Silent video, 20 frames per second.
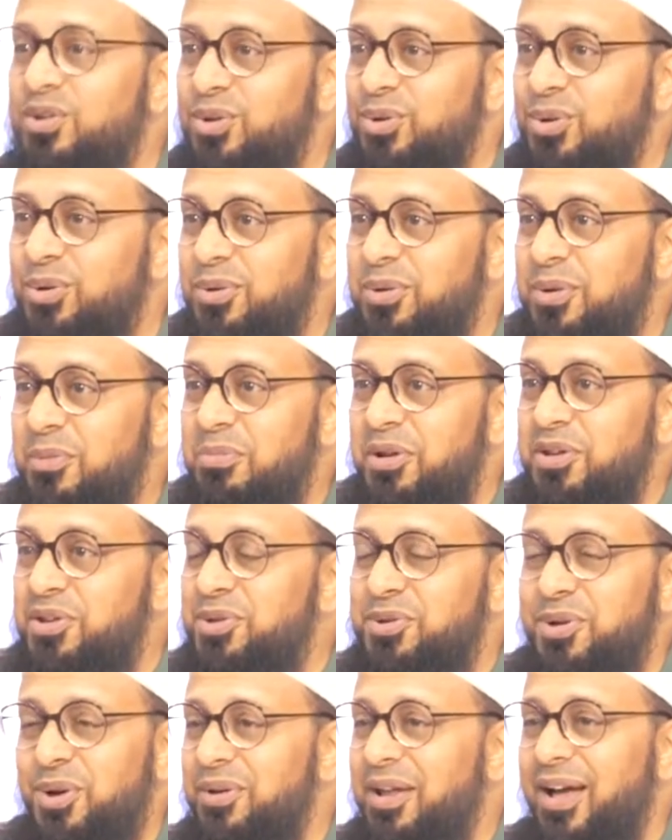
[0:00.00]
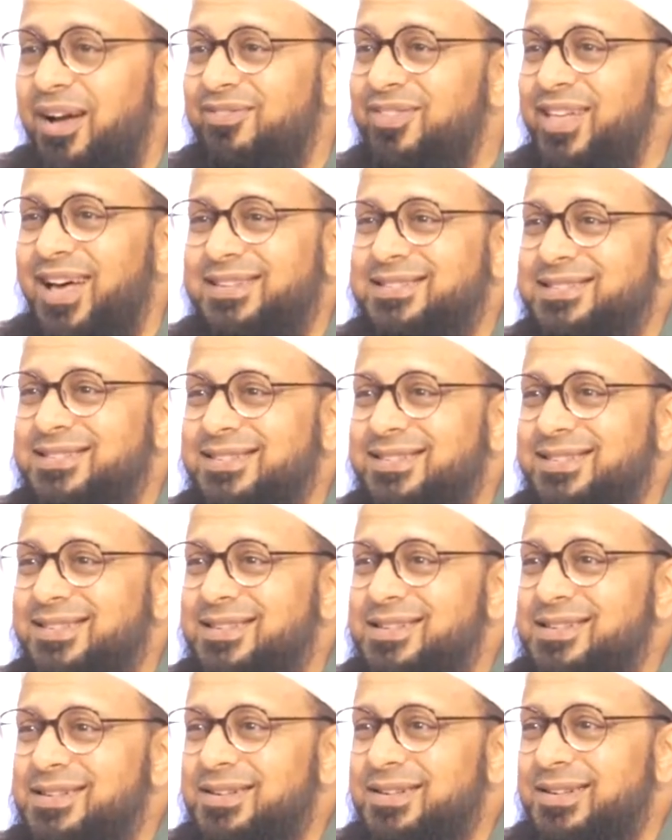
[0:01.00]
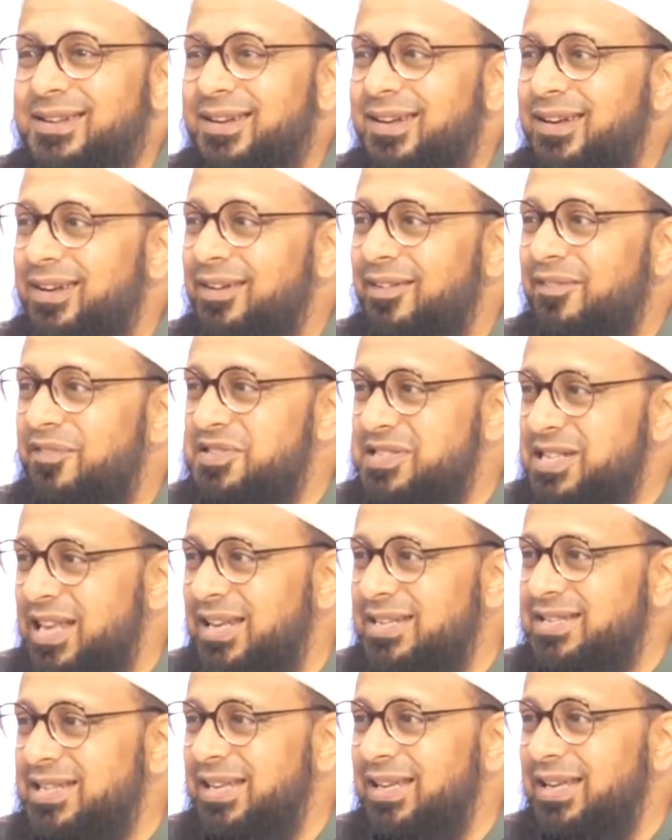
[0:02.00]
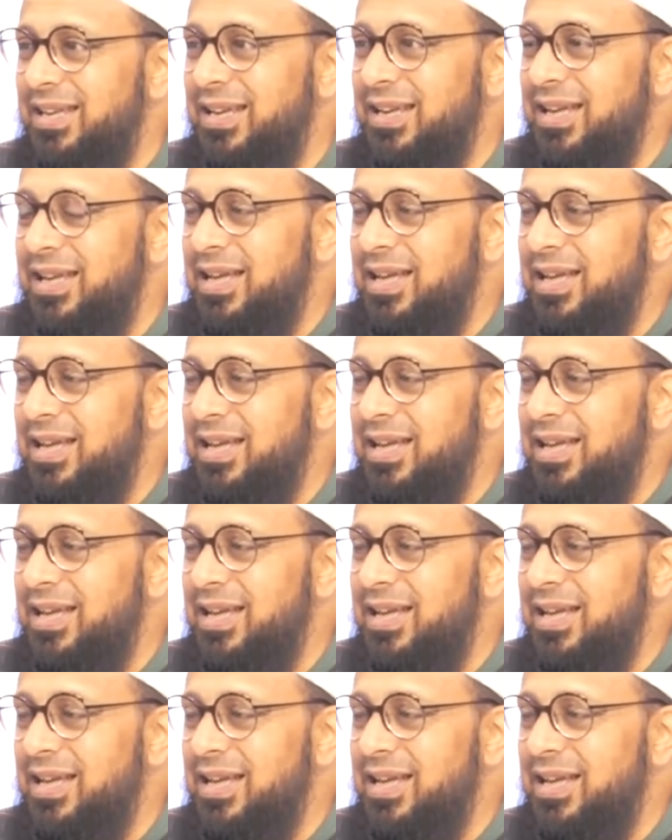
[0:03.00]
do, but you don't have that facility